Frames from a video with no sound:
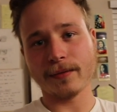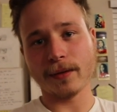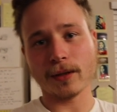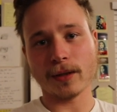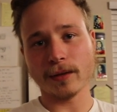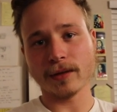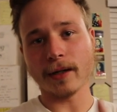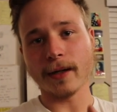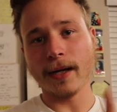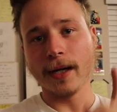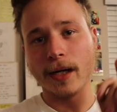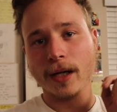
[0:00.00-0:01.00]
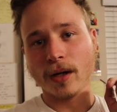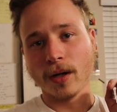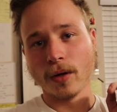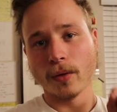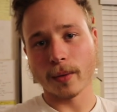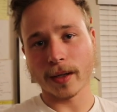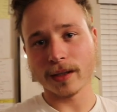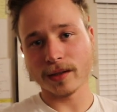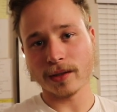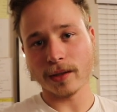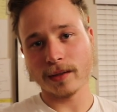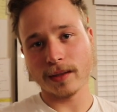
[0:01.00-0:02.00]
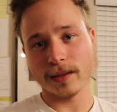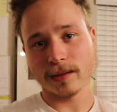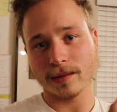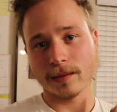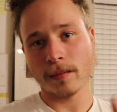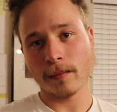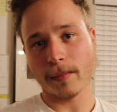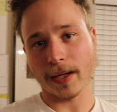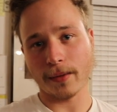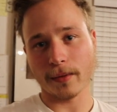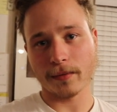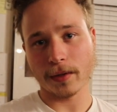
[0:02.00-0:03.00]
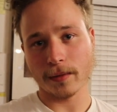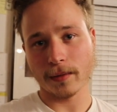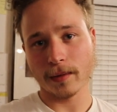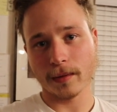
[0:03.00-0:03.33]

a phone call, sorry. We're gonna start this mic review.